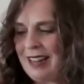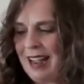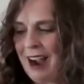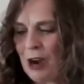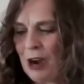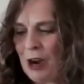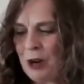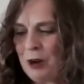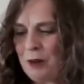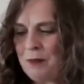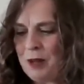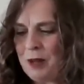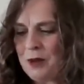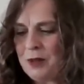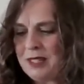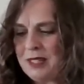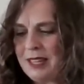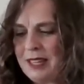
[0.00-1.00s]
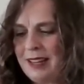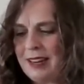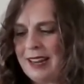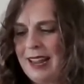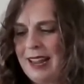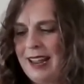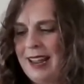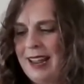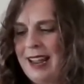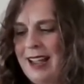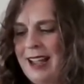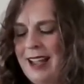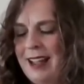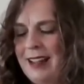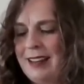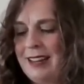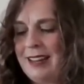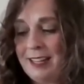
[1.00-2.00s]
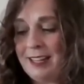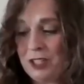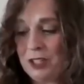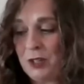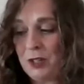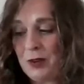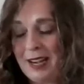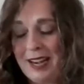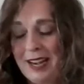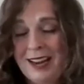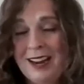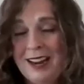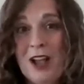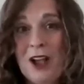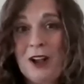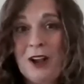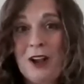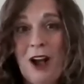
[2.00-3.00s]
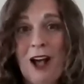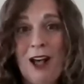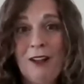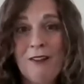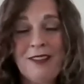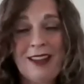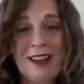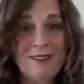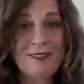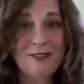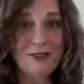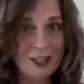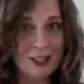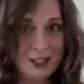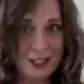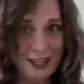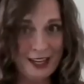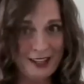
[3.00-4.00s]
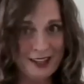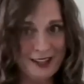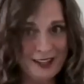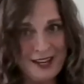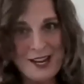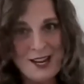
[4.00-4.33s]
art, music, and history, golf, and fishing.